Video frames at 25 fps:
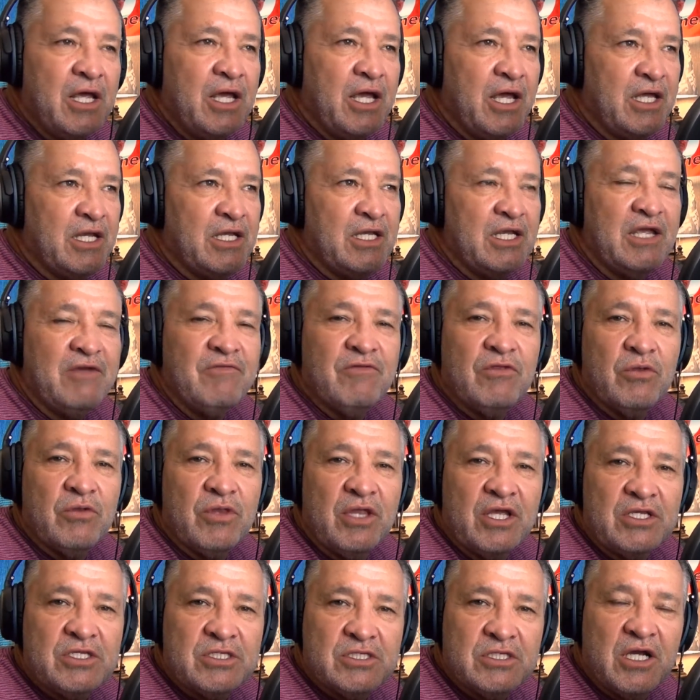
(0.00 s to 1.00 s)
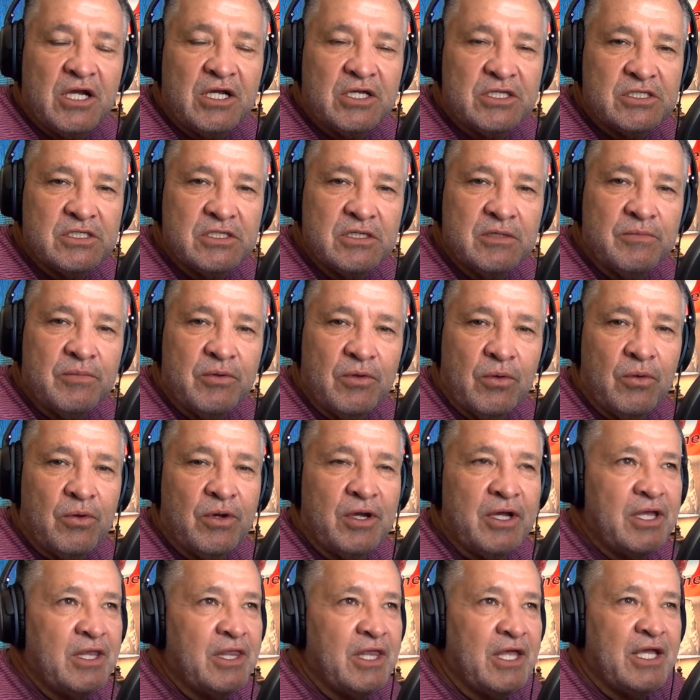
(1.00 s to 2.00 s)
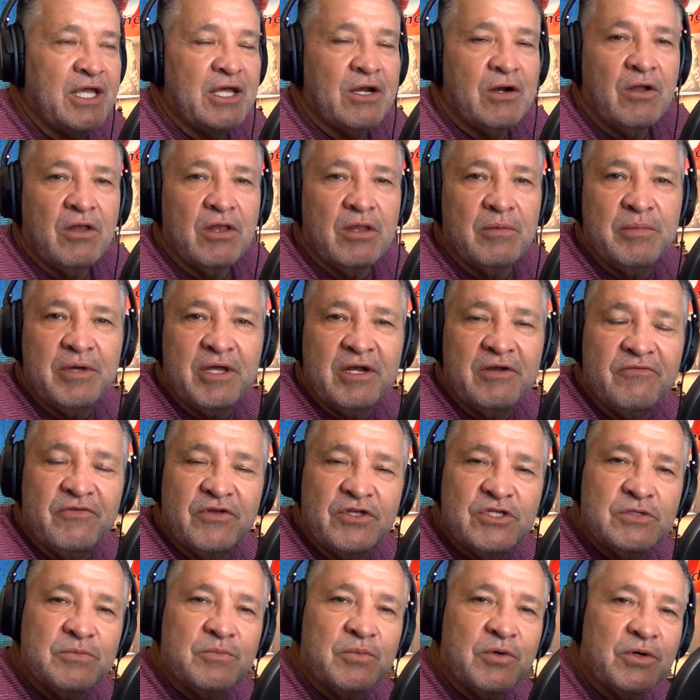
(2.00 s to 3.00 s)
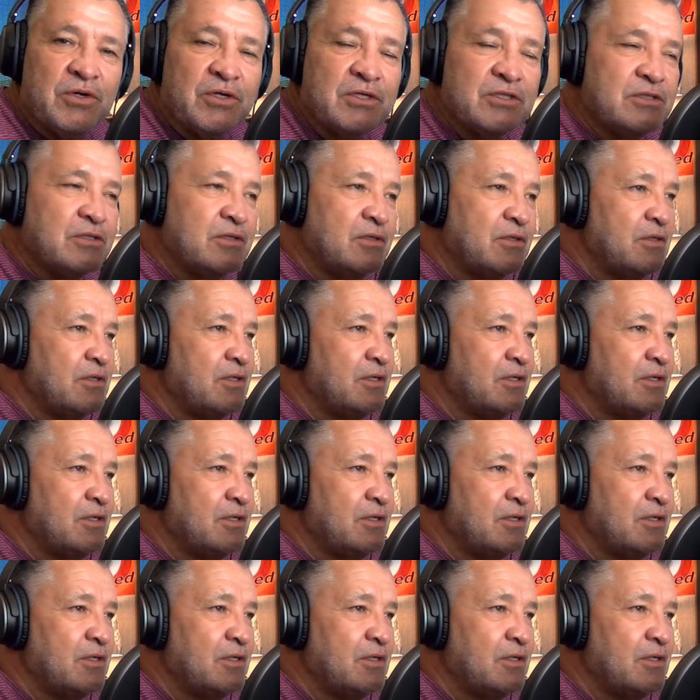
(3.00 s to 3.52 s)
and even though they suck as an employee, they get all the benefits and perks.